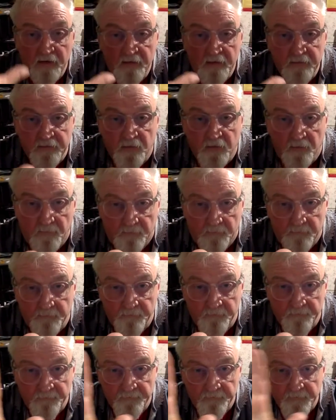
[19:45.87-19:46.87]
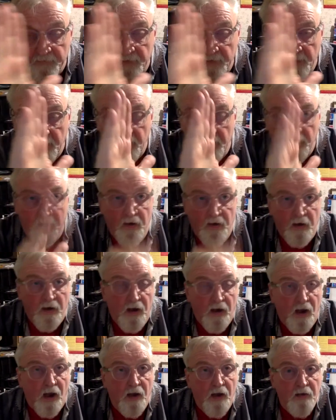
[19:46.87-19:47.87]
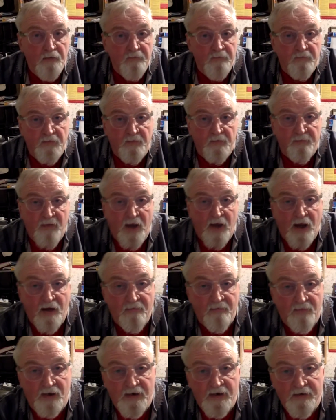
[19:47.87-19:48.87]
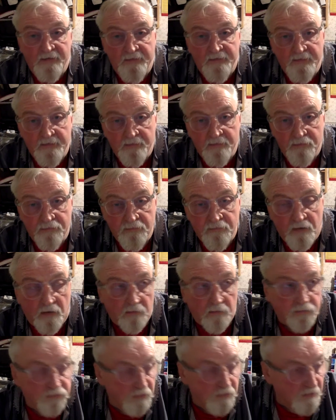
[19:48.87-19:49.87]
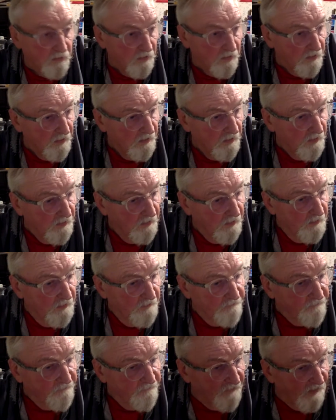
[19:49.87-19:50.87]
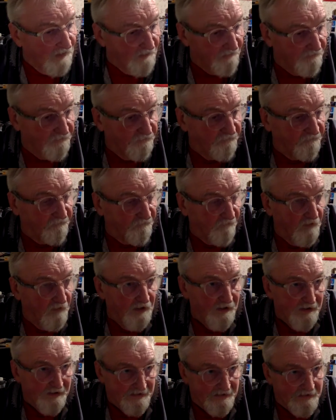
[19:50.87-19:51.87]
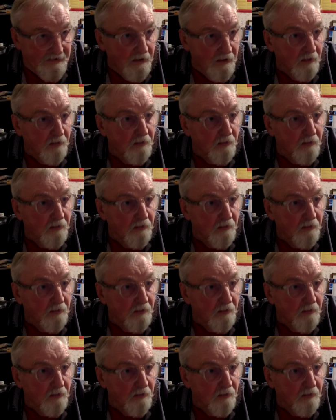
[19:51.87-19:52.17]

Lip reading: Done. Over the power of 80, well, so that's 3